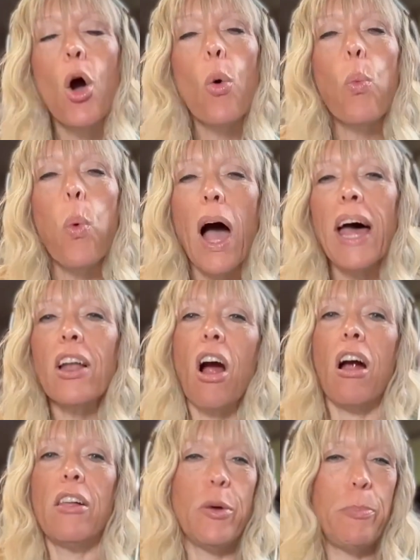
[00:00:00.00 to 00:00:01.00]
What
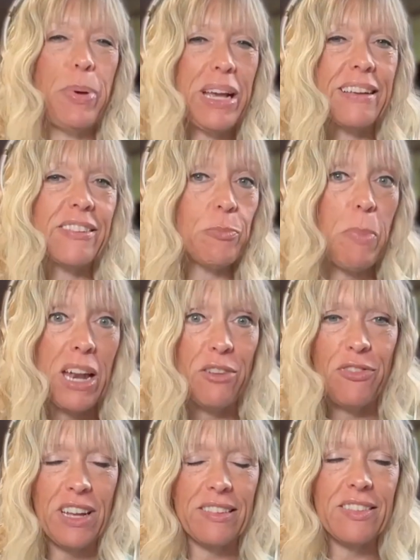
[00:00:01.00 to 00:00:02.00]
are the biggest
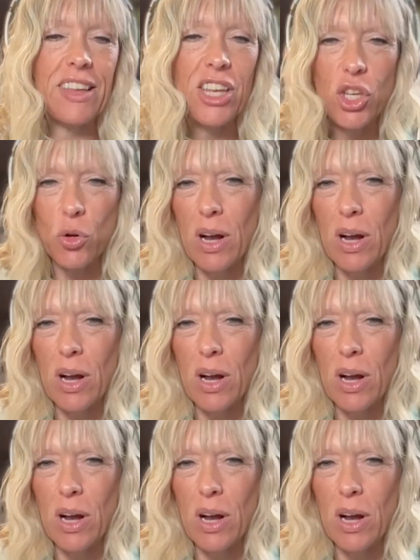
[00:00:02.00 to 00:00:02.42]
benefits that you